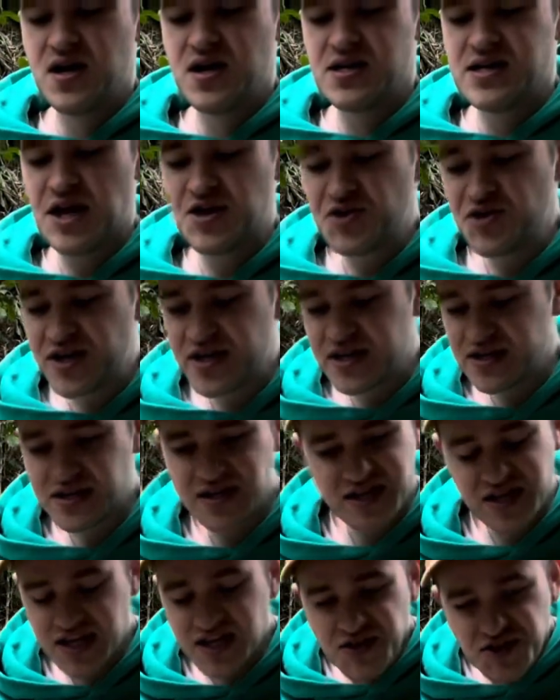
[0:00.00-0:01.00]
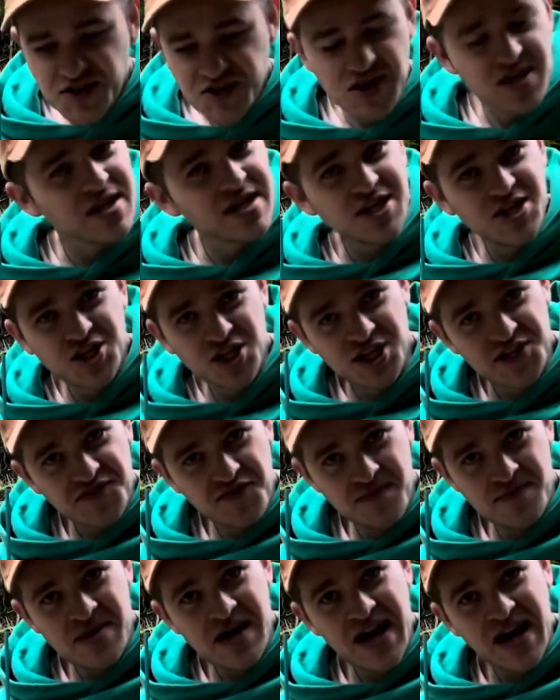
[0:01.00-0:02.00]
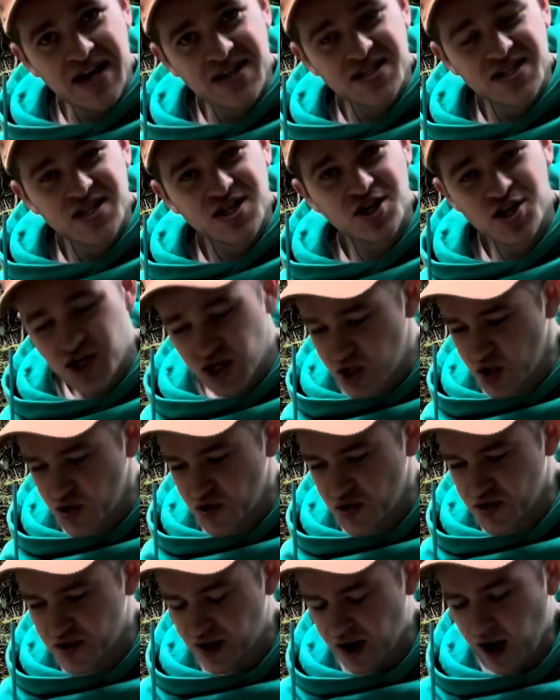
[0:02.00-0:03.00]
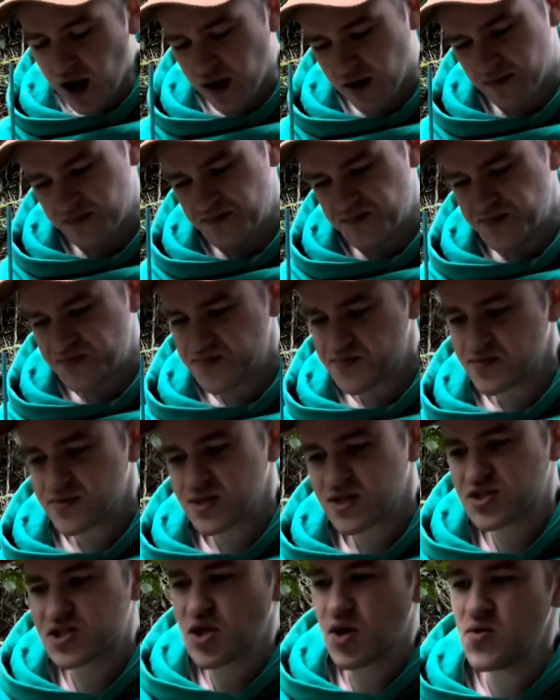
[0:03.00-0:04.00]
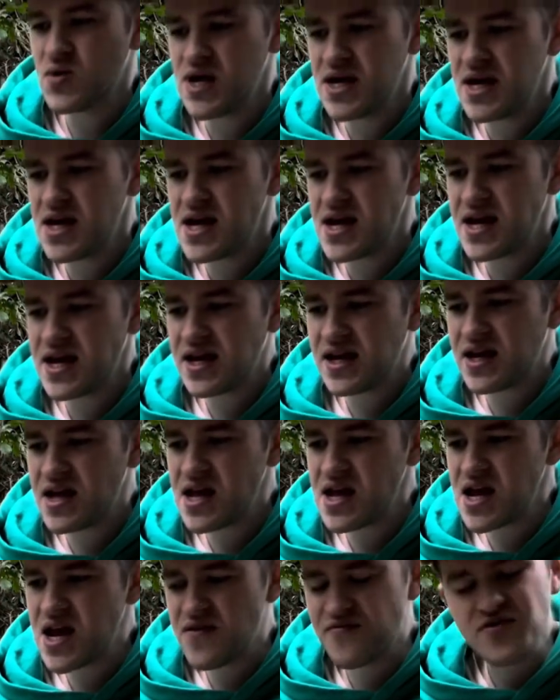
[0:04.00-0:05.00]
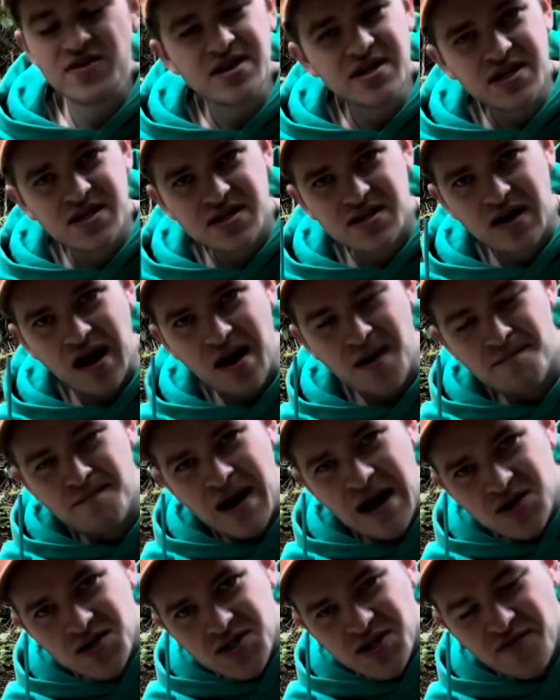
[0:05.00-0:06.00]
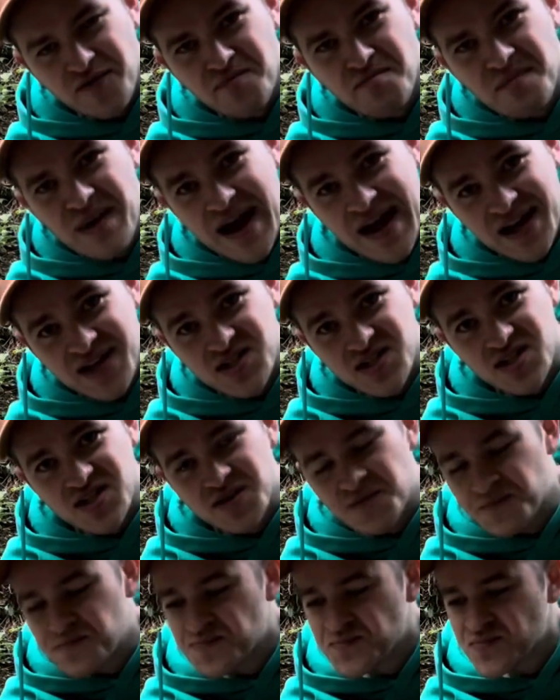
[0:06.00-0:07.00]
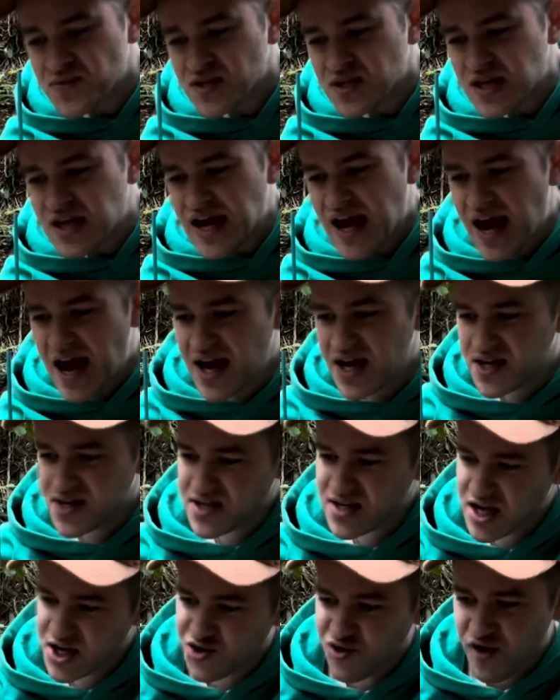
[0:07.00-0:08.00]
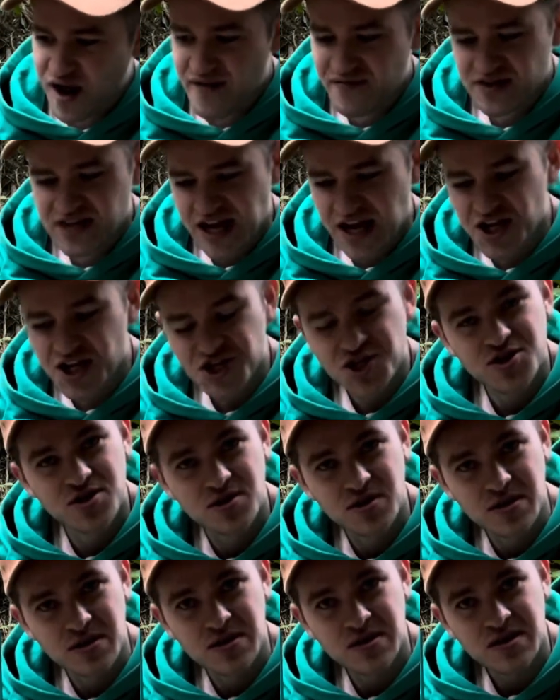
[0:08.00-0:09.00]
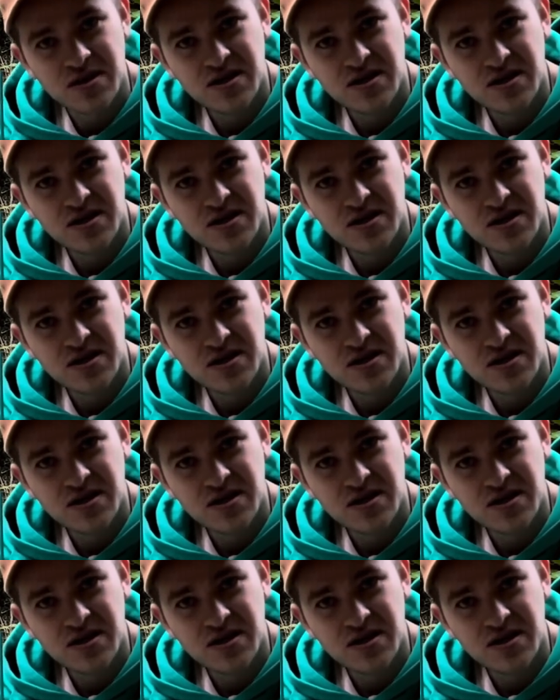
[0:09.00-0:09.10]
Now you can instantly, just from that, conclude, oh, so every amount of mass has a gravitational